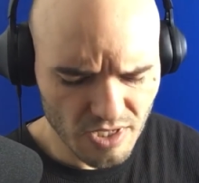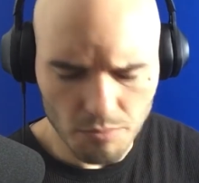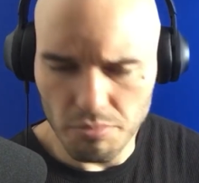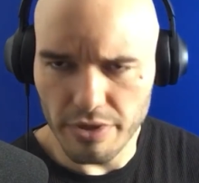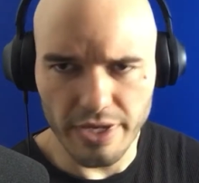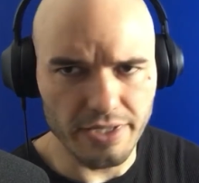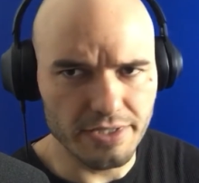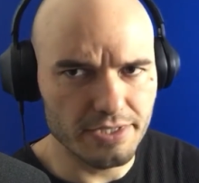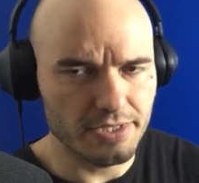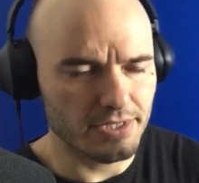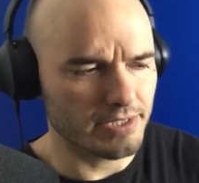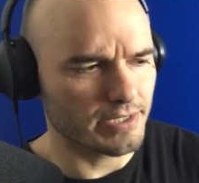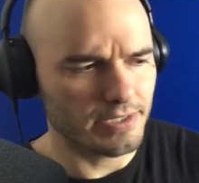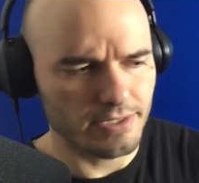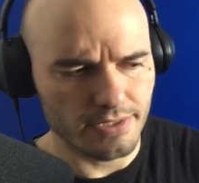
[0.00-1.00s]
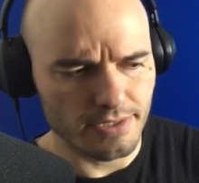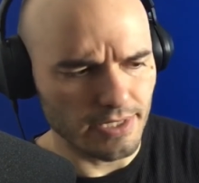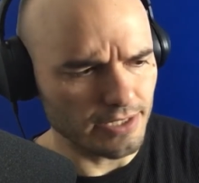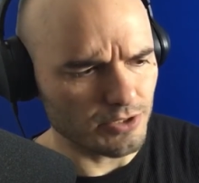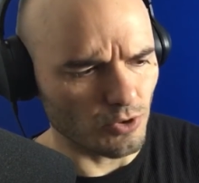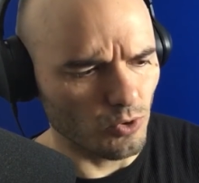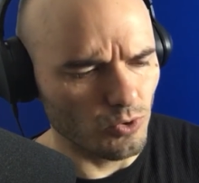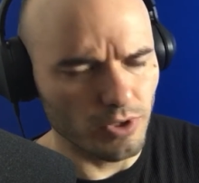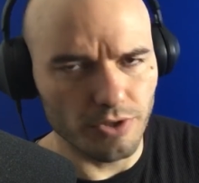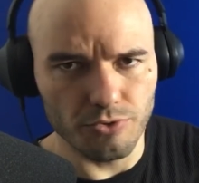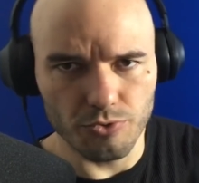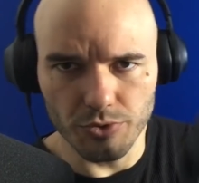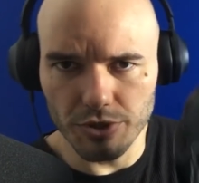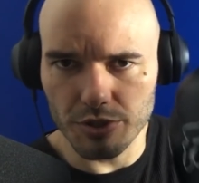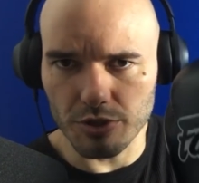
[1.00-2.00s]
But that's a whole other
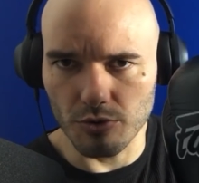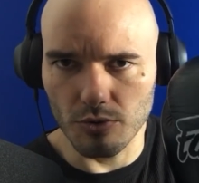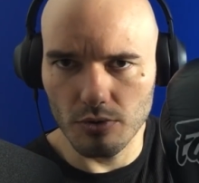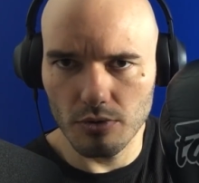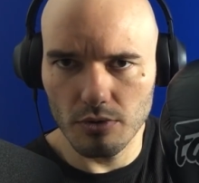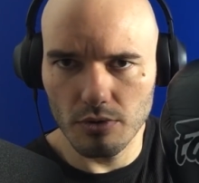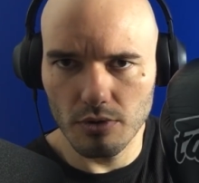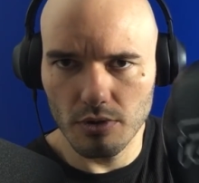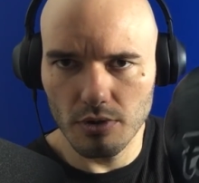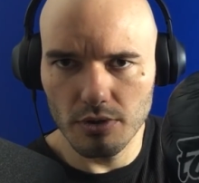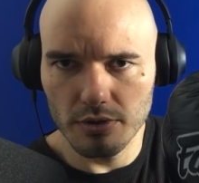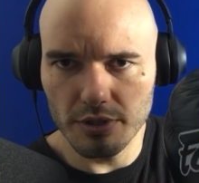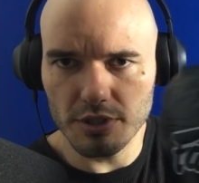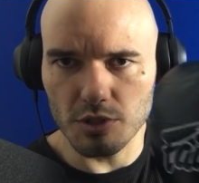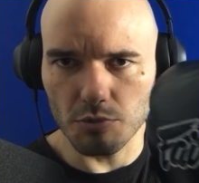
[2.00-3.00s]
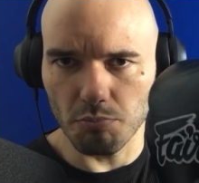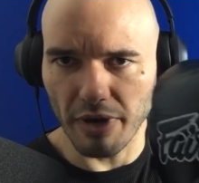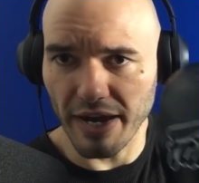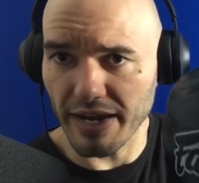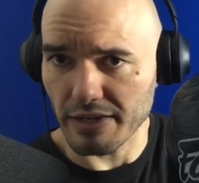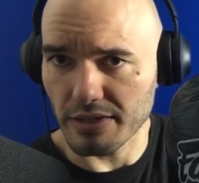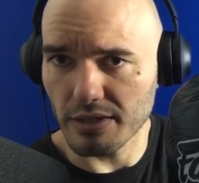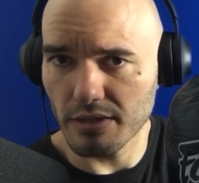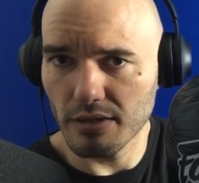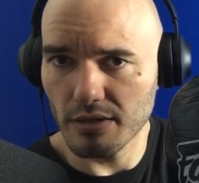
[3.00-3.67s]
issue. This is packed.